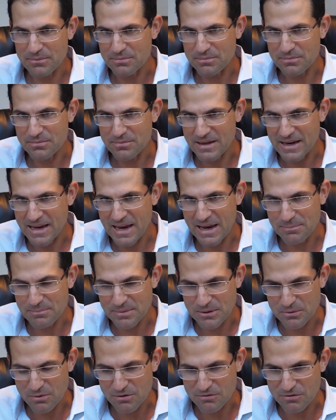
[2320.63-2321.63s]

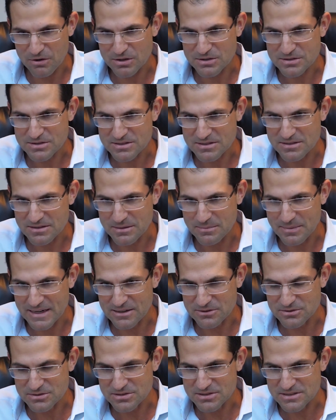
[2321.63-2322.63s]
be reversed, the
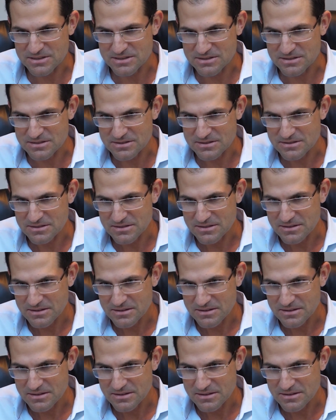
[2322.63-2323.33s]
balance sheets.